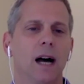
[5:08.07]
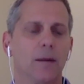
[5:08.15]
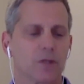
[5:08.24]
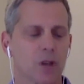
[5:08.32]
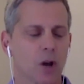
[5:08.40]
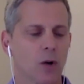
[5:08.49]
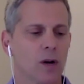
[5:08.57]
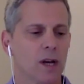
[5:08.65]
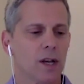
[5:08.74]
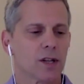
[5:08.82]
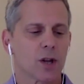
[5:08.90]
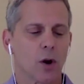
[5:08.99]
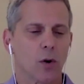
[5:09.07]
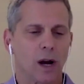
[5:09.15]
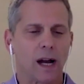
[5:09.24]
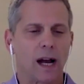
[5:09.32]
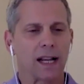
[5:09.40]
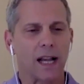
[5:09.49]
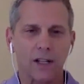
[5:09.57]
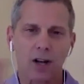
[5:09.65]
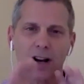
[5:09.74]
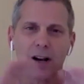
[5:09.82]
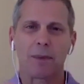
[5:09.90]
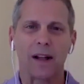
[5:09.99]
So I
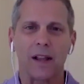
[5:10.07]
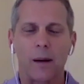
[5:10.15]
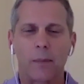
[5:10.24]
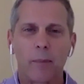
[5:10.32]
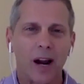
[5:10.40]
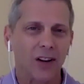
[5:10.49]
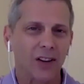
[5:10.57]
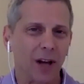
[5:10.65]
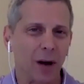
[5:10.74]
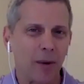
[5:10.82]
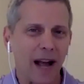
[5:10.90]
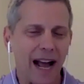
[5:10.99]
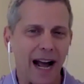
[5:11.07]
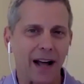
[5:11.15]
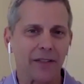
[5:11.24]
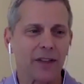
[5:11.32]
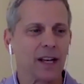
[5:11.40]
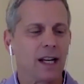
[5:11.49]
talk about a parallel path,